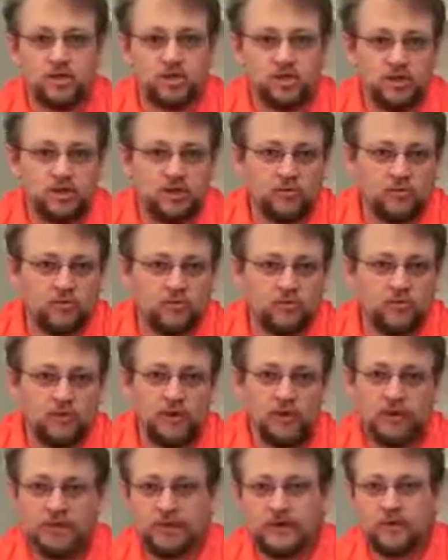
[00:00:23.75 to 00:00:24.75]
general
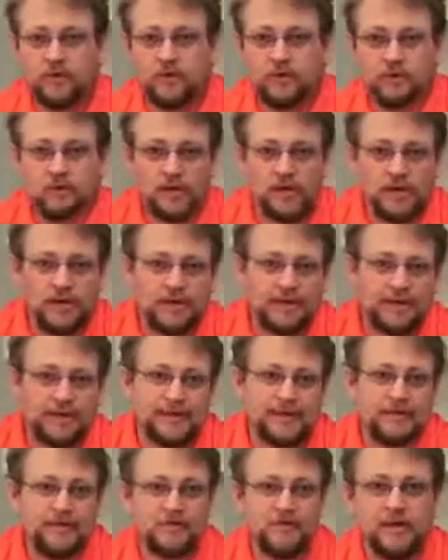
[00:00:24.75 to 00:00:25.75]
and how it
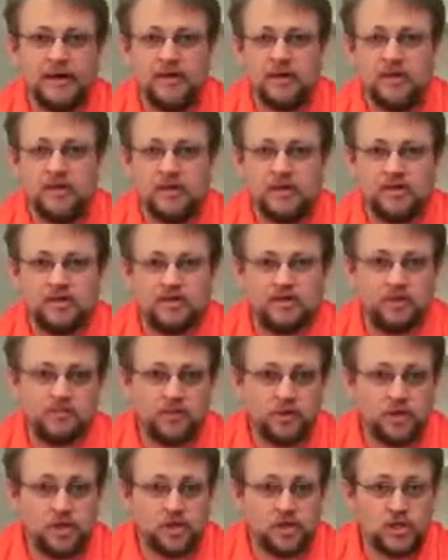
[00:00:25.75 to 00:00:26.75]
dries or how to measure the
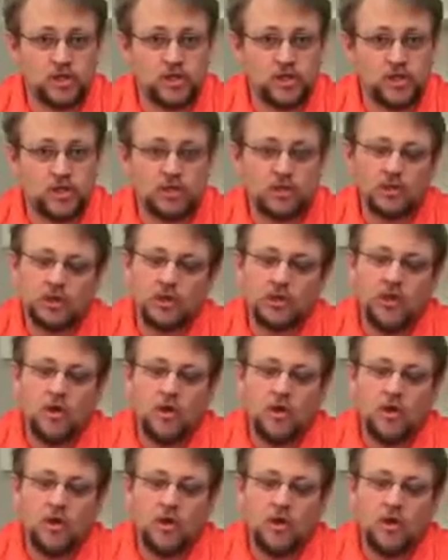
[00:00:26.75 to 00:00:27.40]
moisture in it,